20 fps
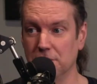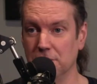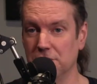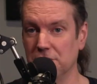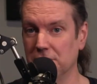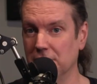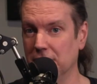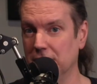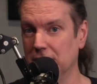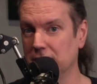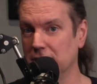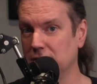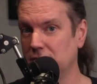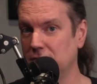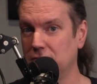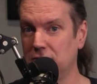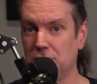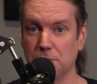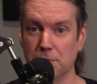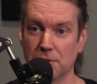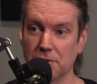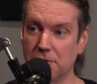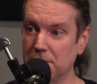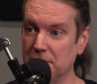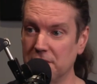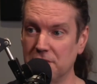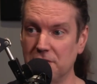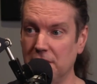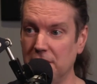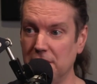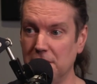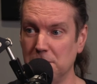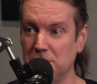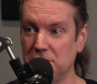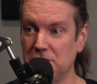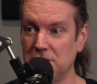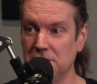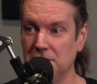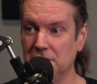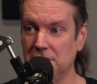like 2 or 3
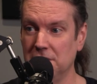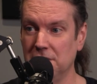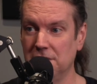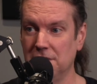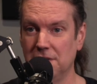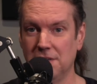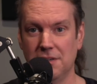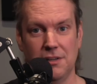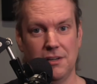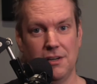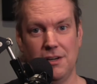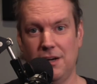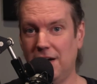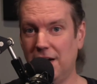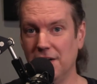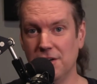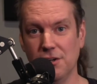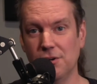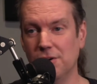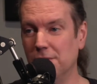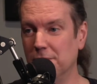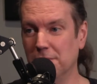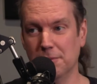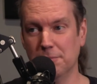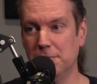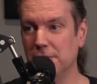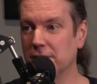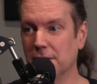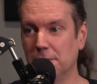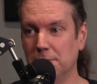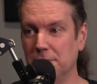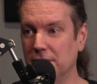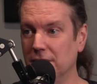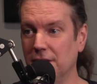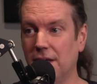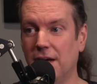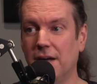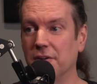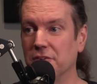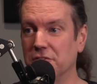times, I know I'm going to pick up a
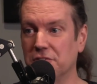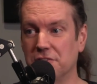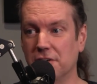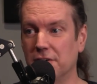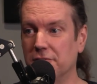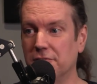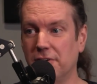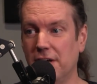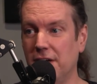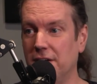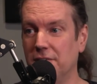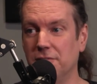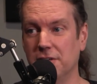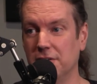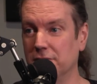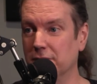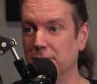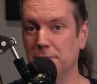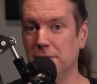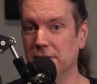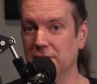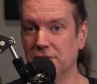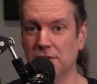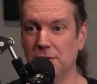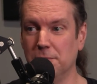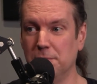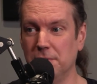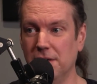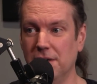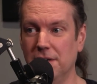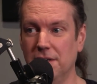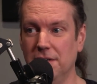lot of stuff I haven't even picked up yet.